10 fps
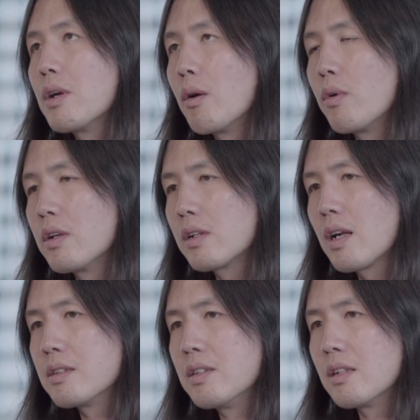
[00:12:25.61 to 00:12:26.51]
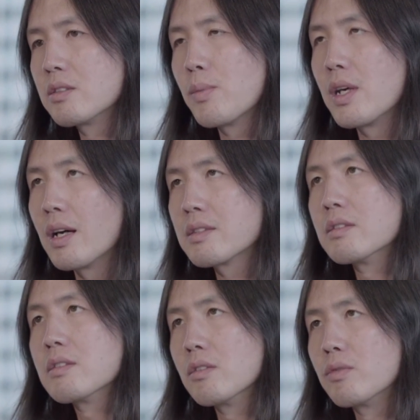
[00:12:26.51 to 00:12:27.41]
but I wanted to kind of take some of the
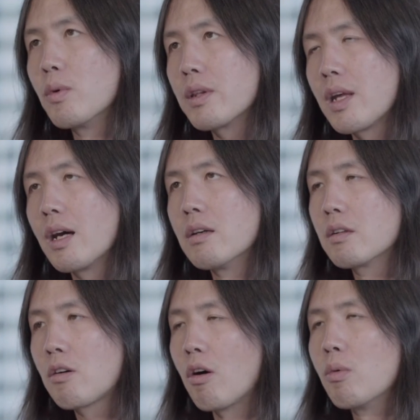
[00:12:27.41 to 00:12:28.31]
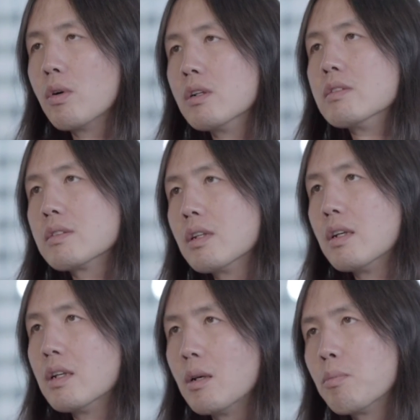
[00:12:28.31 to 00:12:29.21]
essence of what that car was
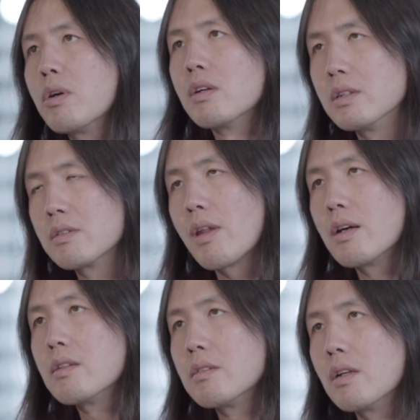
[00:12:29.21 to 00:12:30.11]
and put it into that,